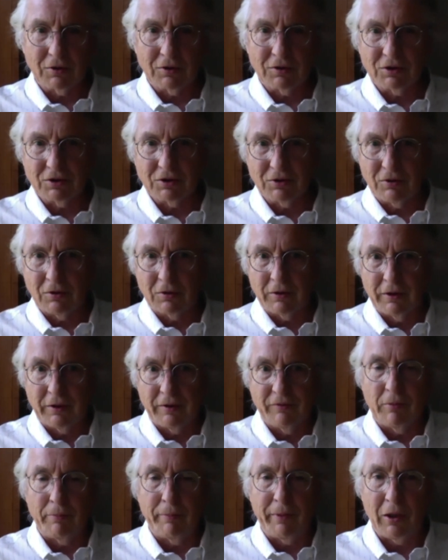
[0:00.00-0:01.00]
a story of
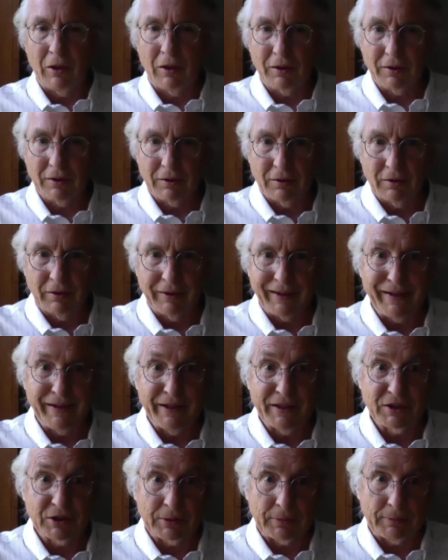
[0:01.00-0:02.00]

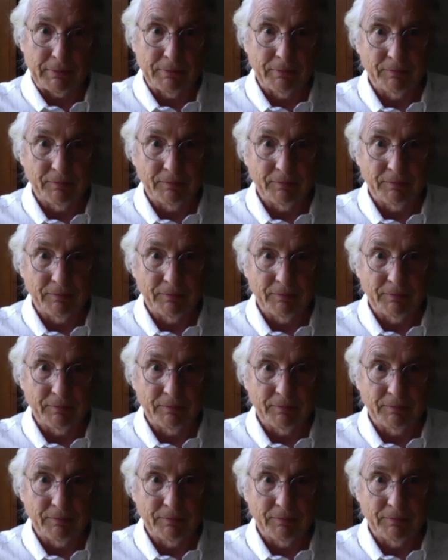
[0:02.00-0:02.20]
Americanism,